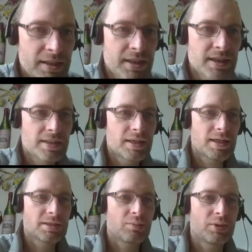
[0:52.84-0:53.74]
don't know how
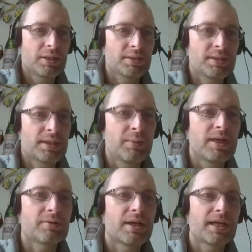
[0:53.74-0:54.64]
to pronounce the
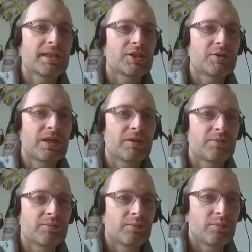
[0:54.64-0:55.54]
English Amiga
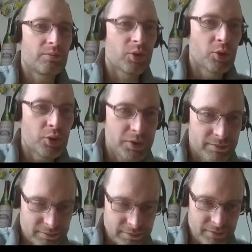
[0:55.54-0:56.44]
Board
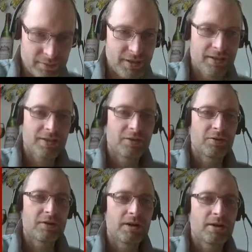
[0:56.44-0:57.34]

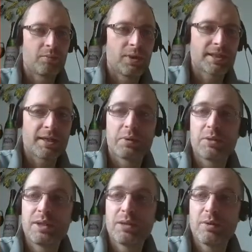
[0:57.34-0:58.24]
picked up an
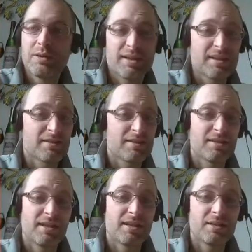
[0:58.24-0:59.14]
Amiga 1000
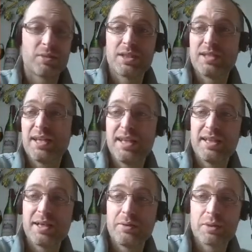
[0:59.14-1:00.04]
and it was in
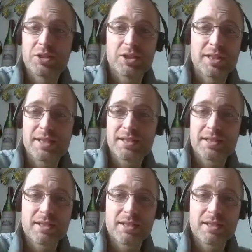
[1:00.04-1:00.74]
there with a bunch of discs.